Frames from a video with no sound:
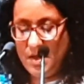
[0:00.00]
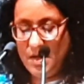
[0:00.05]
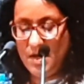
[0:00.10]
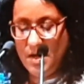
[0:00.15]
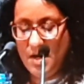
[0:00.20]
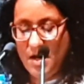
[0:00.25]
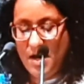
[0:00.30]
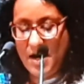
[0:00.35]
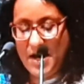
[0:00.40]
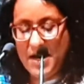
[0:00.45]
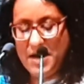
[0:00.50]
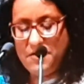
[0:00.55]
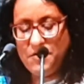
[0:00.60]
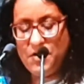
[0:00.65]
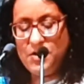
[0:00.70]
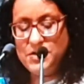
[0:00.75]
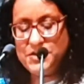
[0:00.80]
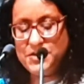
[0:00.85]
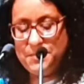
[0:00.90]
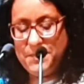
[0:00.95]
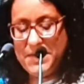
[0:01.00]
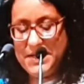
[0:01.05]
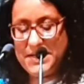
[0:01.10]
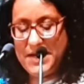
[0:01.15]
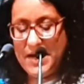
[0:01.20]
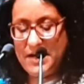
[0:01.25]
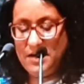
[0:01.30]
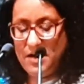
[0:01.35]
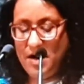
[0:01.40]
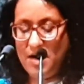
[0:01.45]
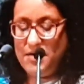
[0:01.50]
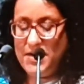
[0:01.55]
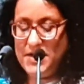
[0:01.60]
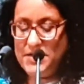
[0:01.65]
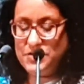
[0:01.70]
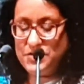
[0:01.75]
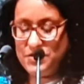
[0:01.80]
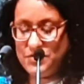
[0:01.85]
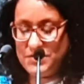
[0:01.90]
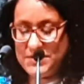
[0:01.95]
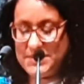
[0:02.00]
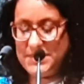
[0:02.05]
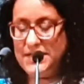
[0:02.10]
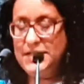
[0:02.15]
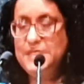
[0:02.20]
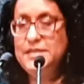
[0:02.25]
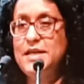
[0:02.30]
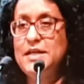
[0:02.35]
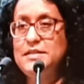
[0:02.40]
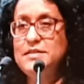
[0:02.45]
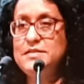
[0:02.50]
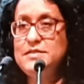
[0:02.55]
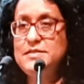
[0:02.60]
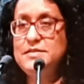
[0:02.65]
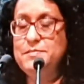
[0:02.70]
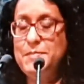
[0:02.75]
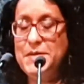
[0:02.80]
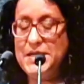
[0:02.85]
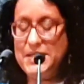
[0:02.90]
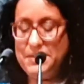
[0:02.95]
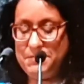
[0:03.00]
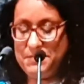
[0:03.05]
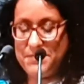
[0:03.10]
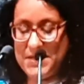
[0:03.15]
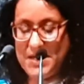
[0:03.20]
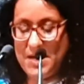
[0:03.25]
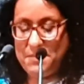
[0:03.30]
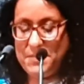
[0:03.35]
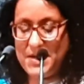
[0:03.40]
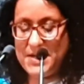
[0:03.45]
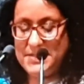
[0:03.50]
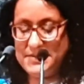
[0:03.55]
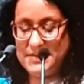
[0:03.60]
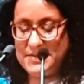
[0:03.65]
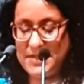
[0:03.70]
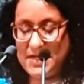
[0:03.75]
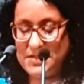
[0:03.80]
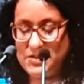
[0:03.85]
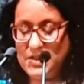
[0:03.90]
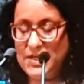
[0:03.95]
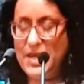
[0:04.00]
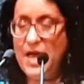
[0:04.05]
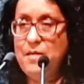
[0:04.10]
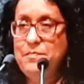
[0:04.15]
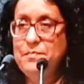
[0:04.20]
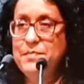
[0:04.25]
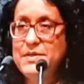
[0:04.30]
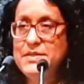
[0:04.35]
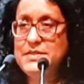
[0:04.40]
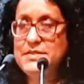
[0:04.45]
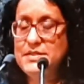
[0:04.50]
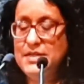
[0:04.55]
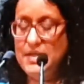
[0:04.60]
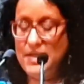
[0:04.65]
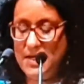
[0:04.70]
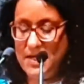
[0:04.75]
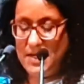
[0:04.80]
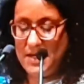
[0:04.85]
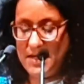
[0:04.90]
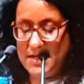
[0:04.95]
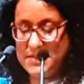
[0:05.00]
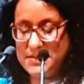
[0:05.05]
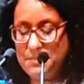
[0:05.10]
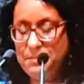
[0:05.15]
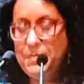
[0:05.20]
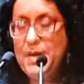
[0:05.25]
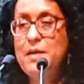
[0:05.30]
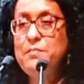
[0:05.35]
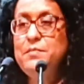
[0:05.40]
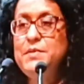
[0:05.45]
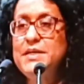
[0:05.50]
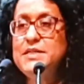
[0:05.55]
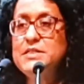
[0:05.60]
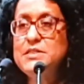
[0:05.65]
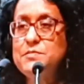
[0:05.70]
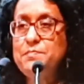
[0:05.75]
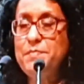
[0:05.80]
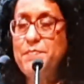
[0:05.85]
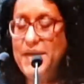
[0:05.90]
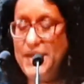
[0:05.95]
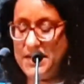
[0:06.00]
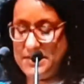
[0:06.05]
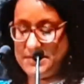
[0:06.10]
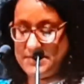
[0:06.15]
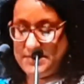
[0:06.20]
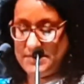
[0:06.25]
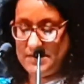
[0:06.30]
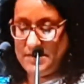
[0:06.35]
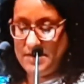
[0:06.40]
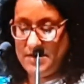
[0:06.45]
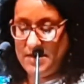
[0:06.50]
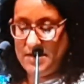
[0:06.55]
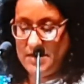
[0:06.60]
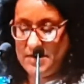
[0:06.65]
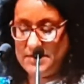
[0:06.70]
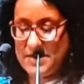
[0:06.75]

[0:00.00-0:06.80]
I have also been encouraged to see that this BMICH campus is a public space that